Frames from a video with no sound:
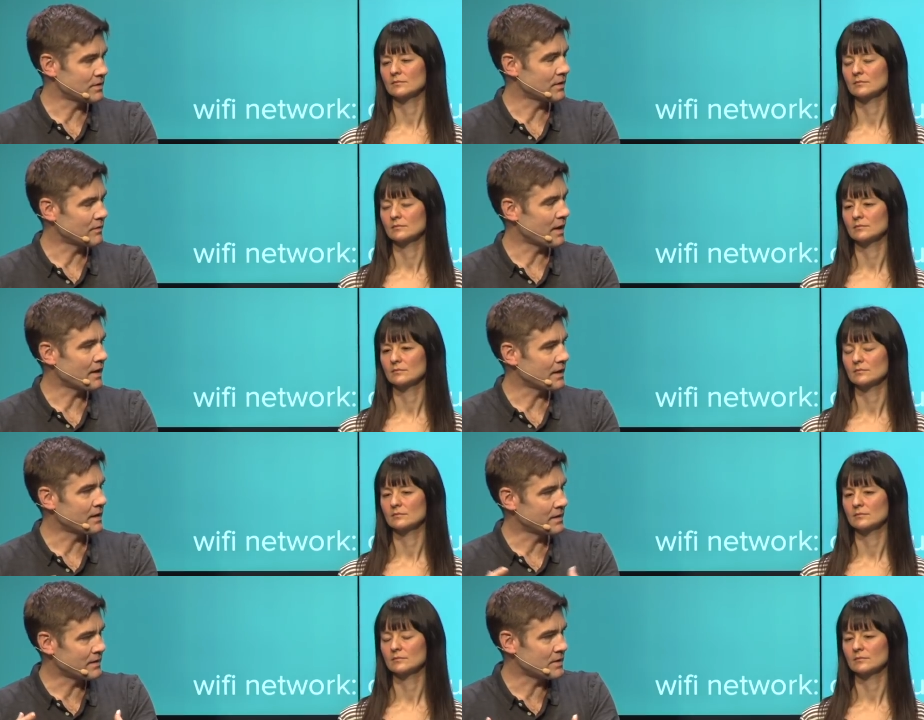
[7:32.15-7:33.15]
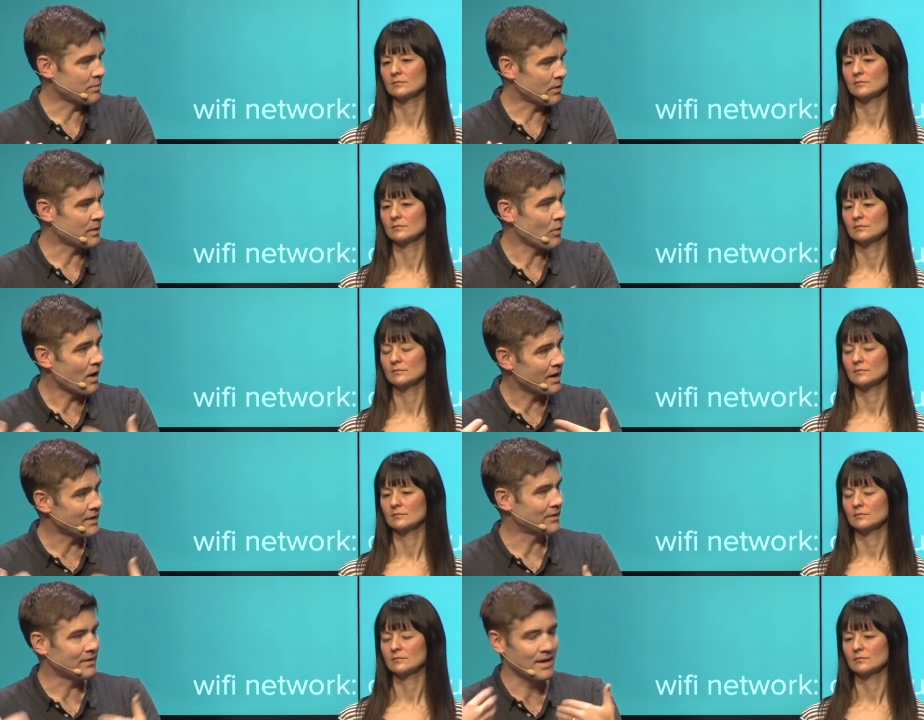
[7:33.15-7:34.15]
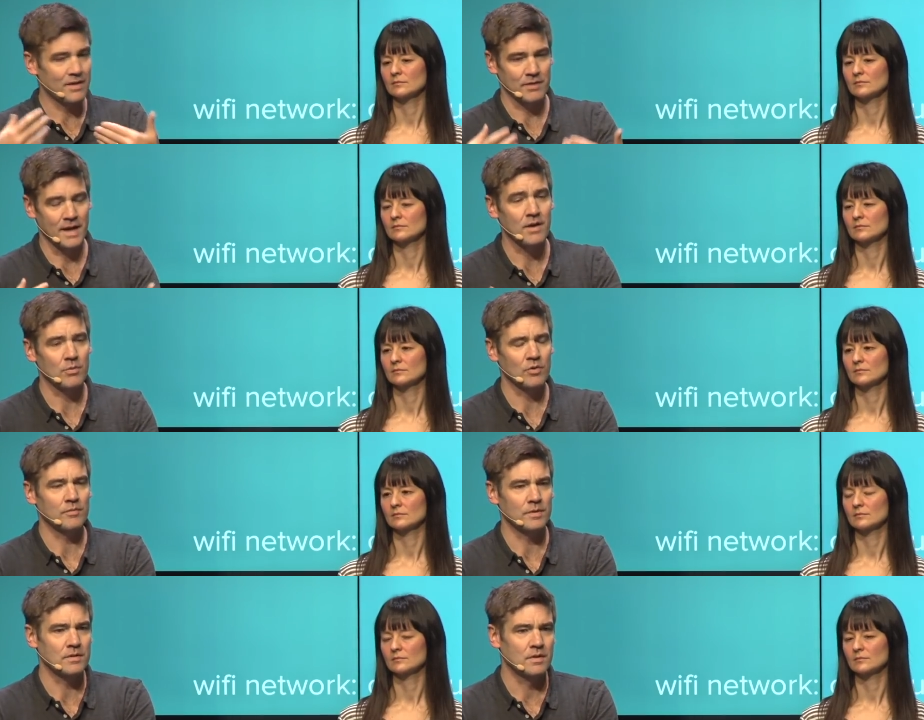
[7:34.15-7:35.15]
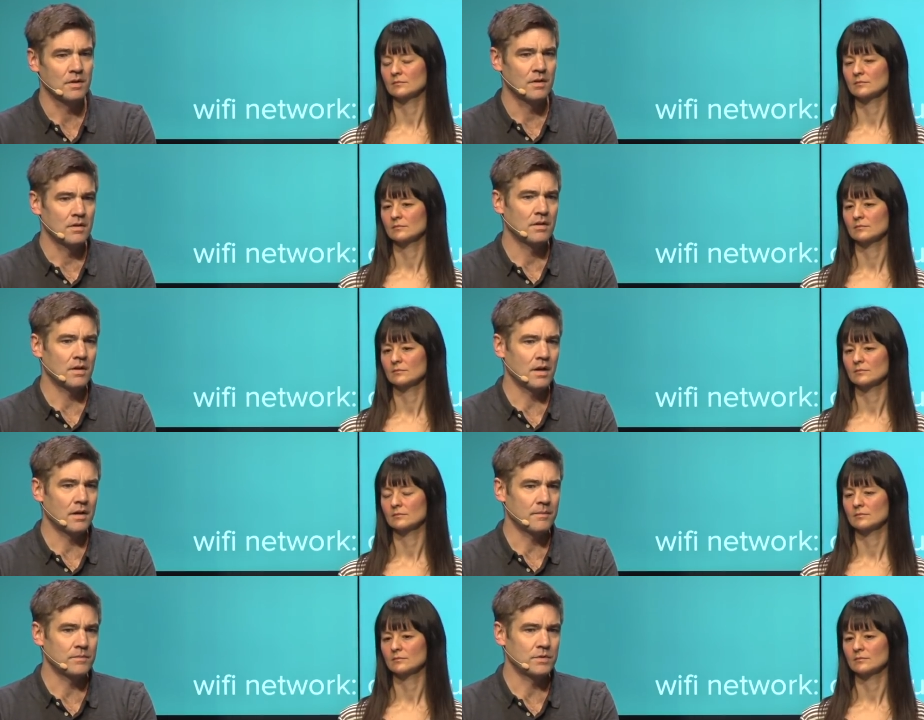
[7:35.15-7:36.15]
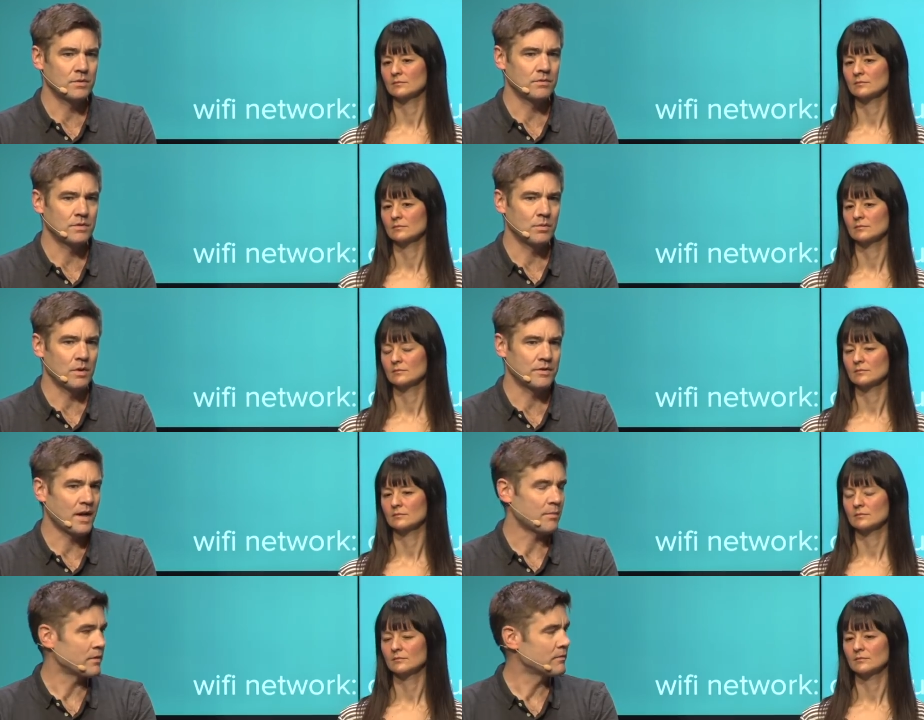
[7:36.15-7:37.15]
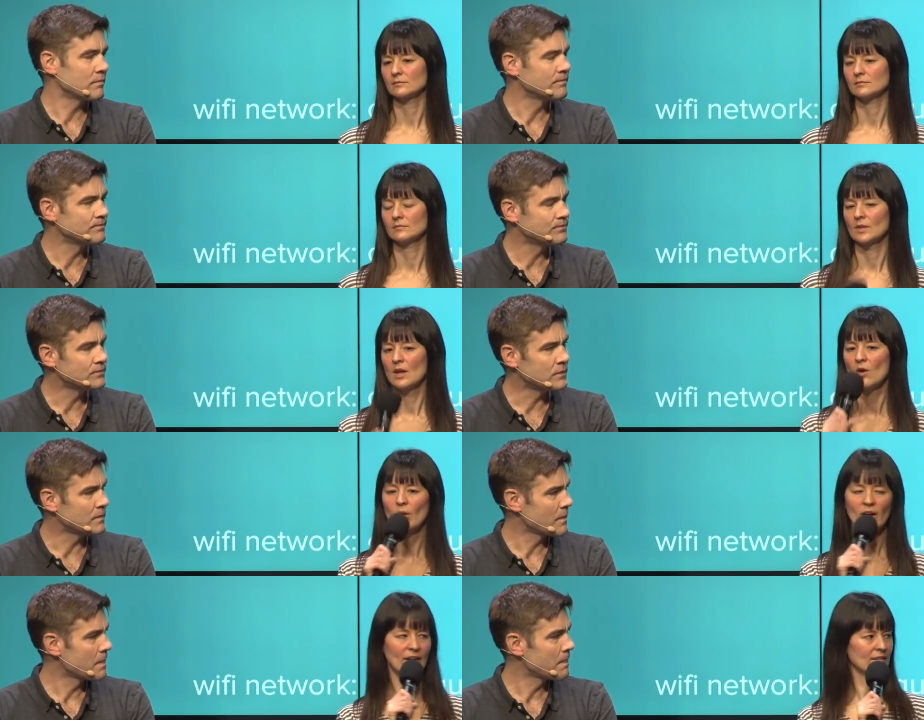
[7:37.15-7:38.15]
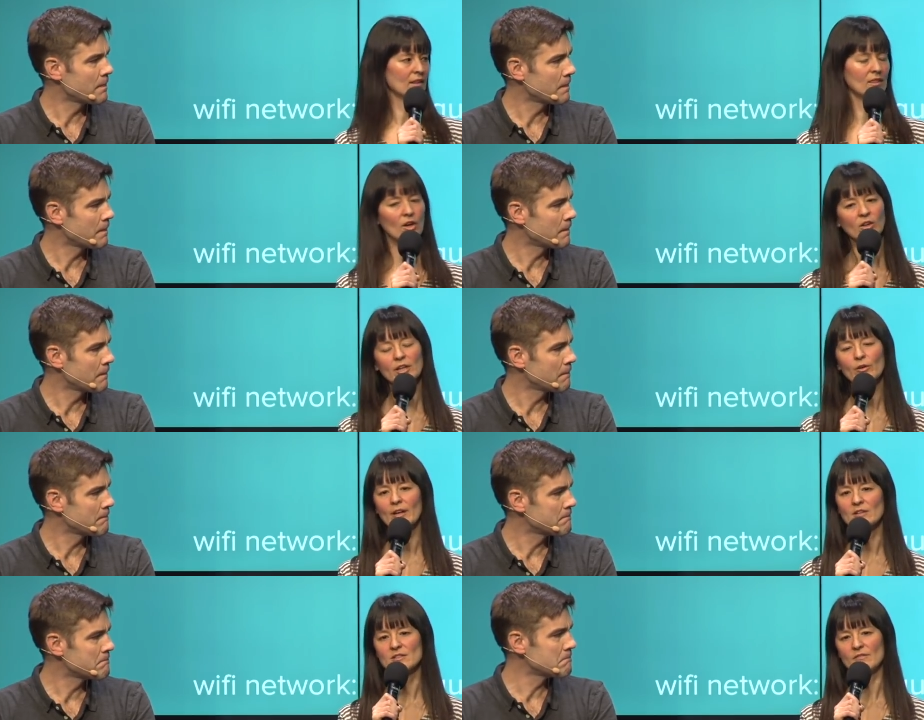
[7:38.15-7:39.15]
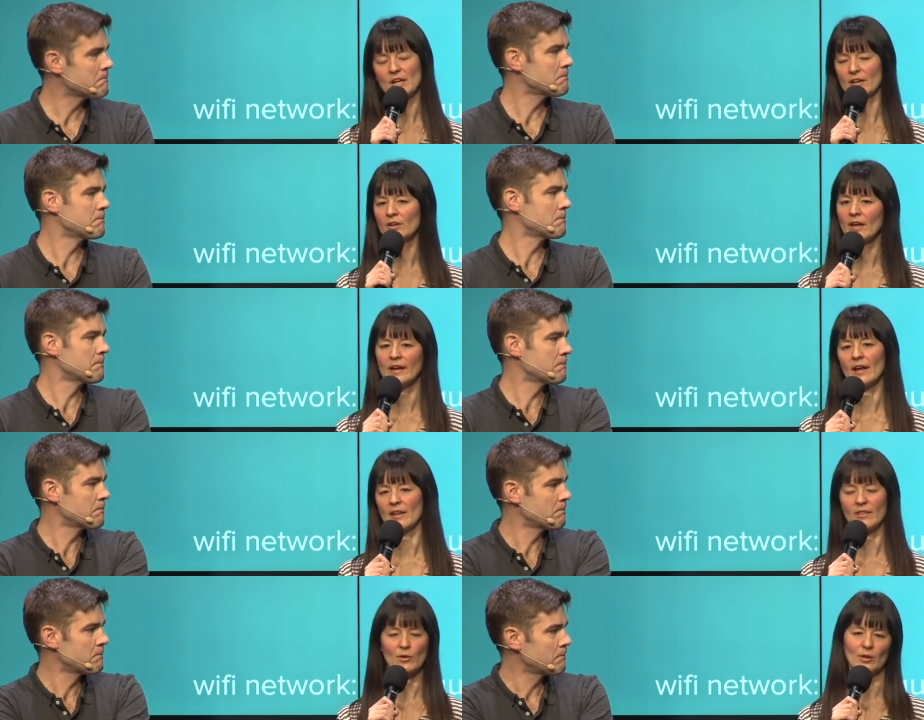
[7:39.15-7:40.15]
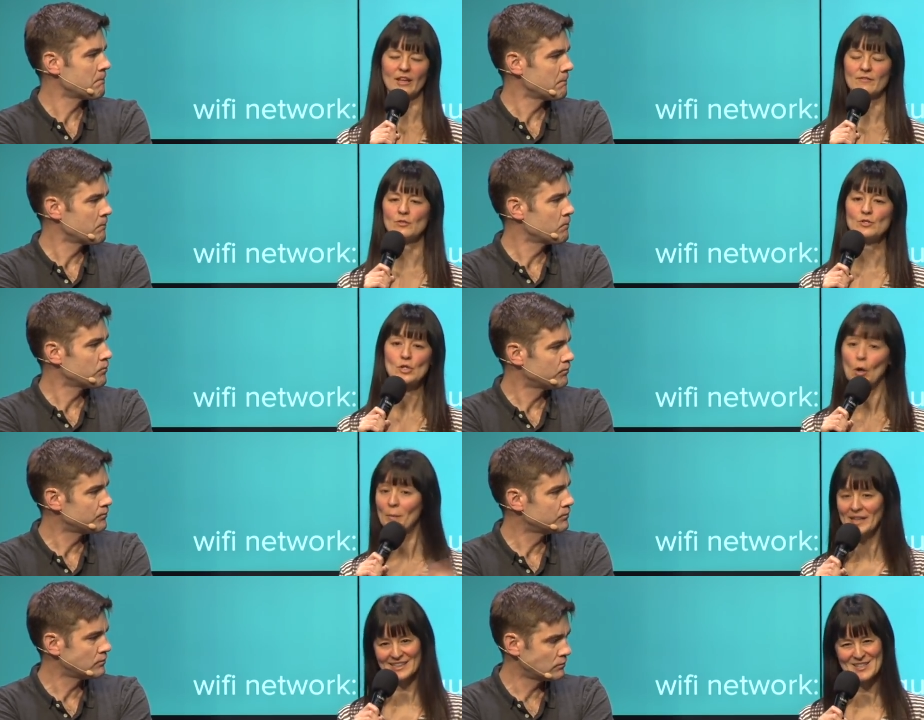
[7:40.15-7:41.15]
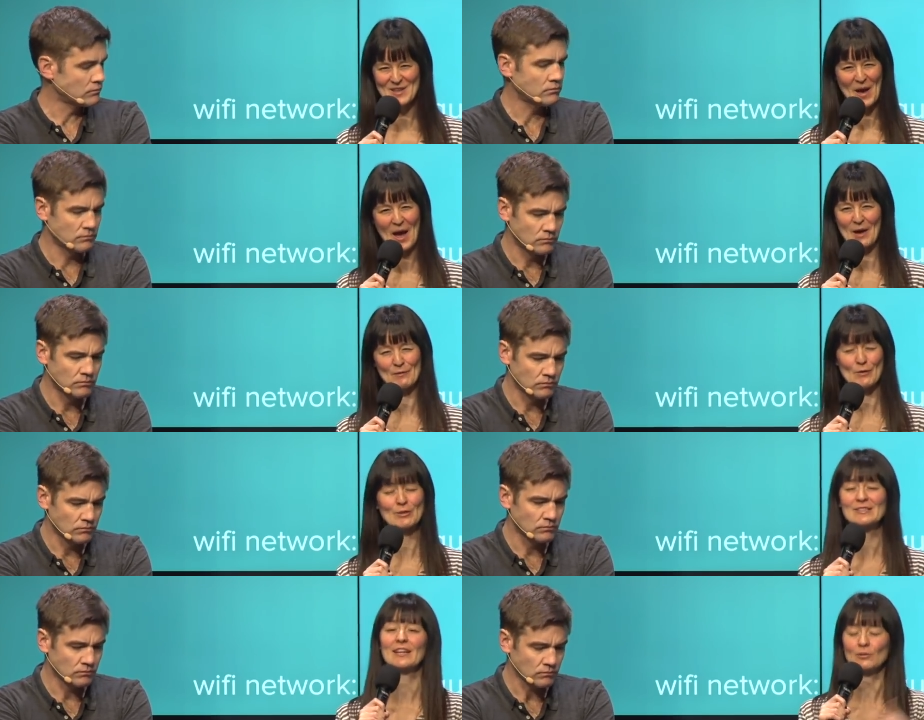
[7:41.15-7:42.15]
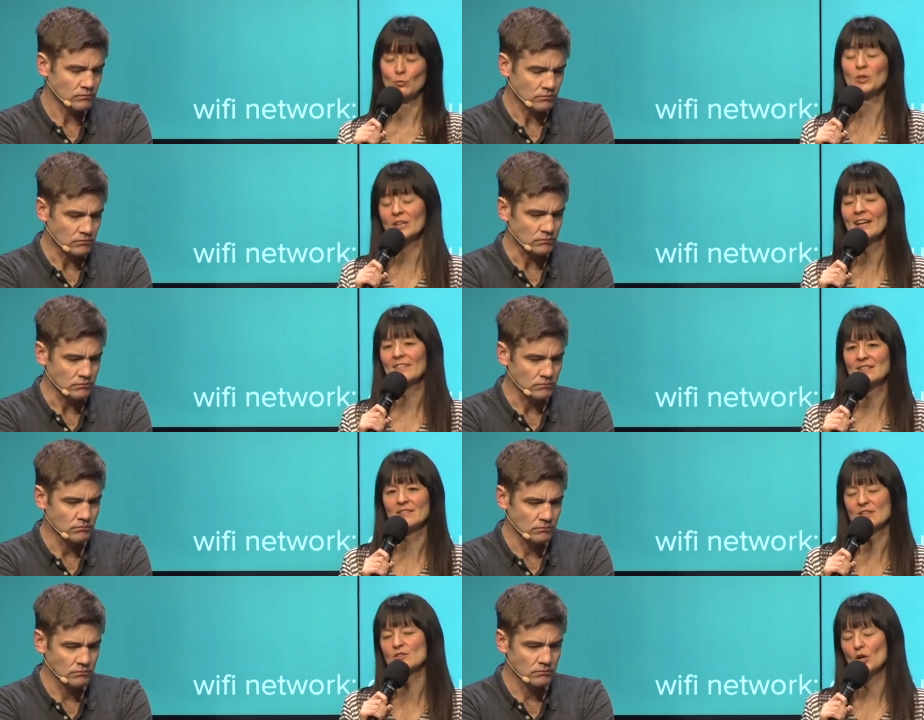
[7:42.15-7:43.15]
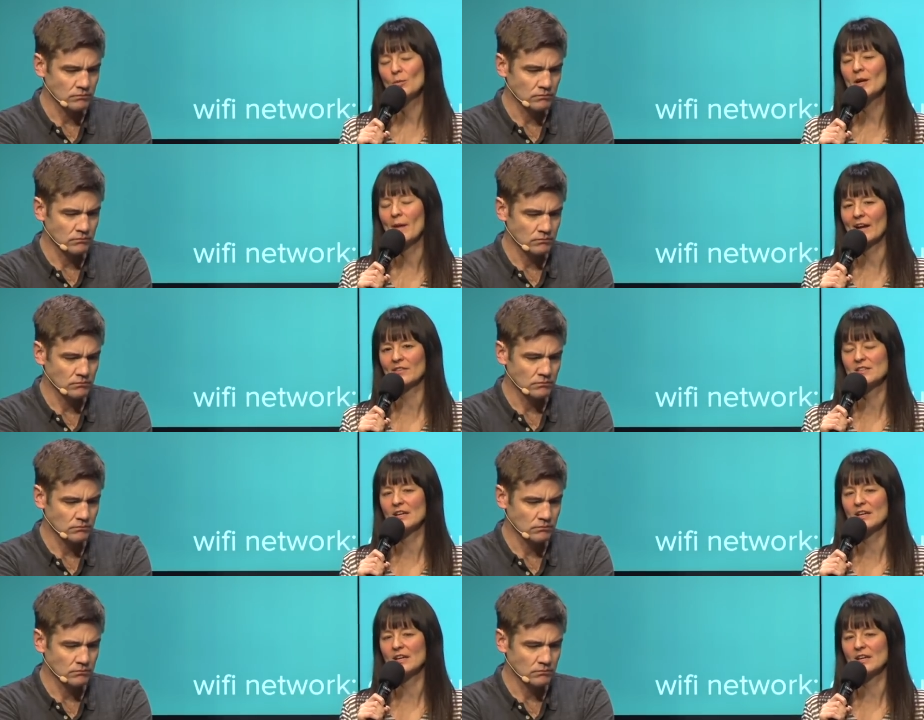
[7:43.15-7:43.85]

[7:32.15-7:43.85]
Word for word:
Speaker 1: in Silicon Valley, and I think that's partly why is it's kind of a counter movement um, to to what's happened.
Speaker 2: Well, and the early creators of the internet, and there were a lot of utopians, uh, folks that are, were looking at this as a utopia back in the